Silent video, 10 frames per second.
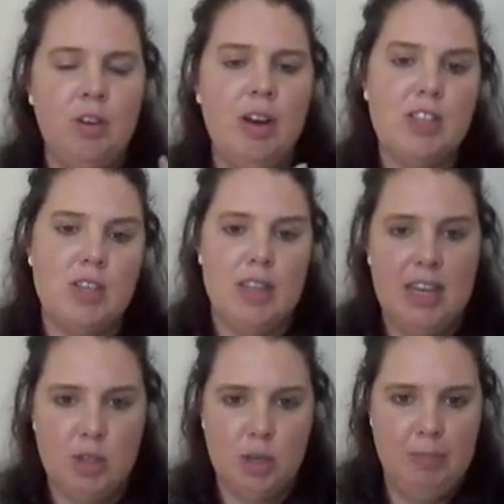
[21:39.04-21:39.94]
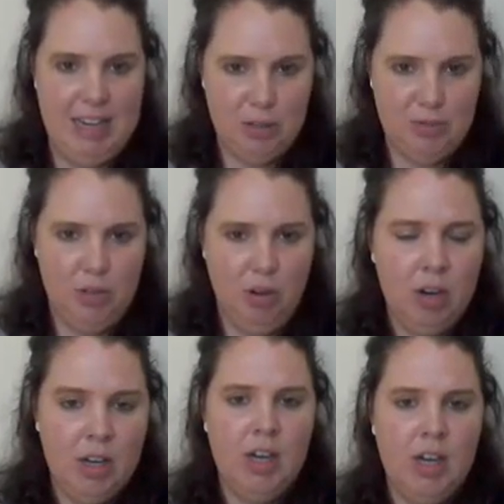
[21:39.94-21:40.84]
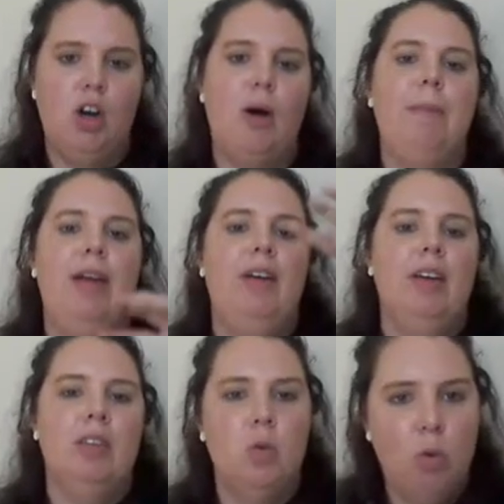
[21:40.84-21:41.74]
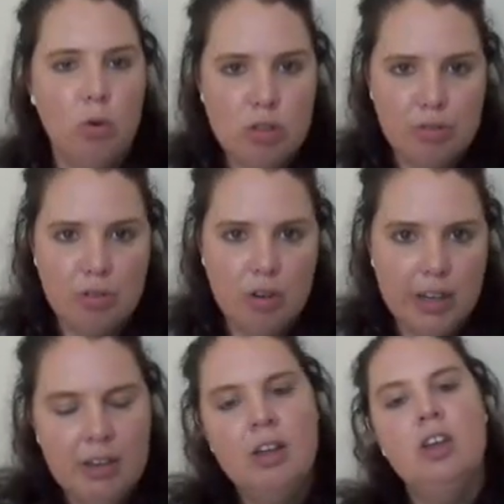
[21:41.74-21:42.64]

All right, so there's our metaphor, comparing the water falling